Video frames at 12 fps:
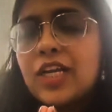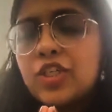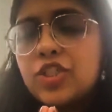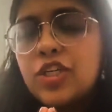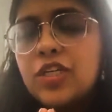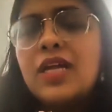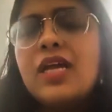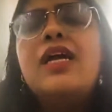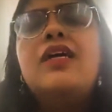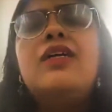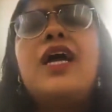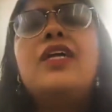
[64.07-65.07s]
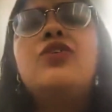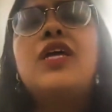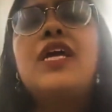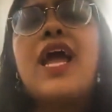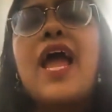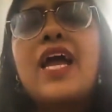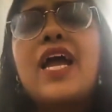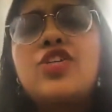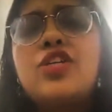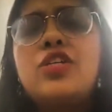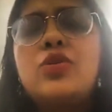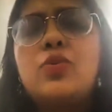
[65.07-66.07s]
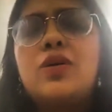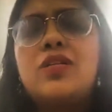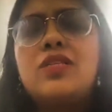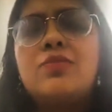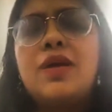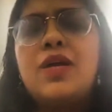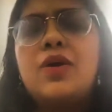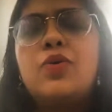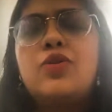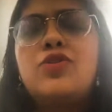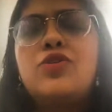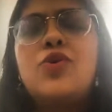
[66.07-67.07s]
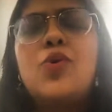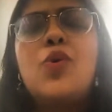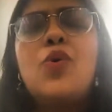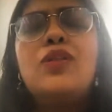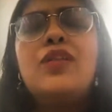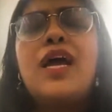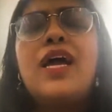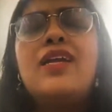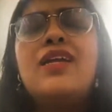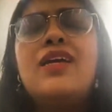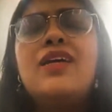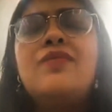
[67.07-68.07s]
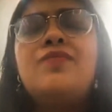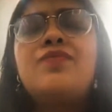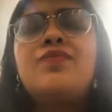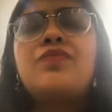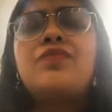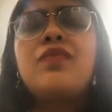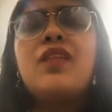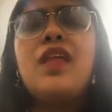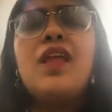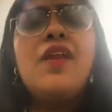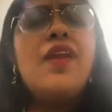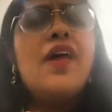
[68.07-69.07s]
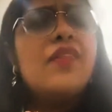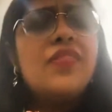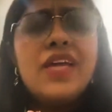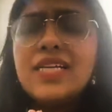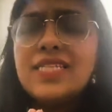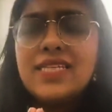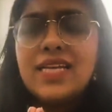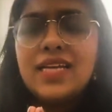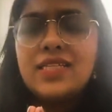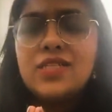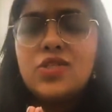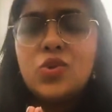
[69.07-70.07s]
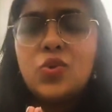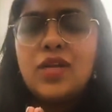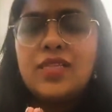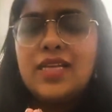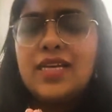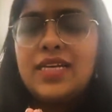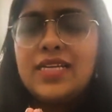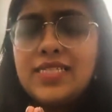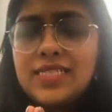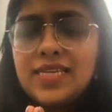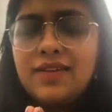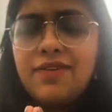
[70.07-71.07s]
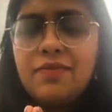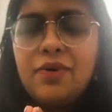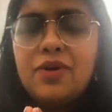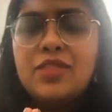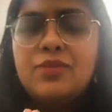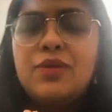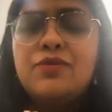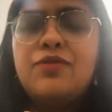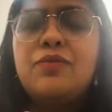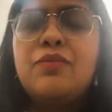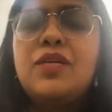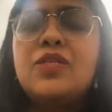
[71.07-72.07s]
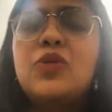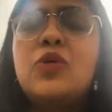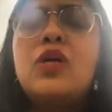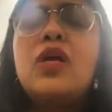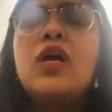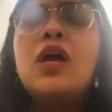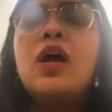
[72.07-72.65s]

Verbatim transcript: action and to take action towards my goals, to know that nothing is set in stone and that it is safe and possible for me to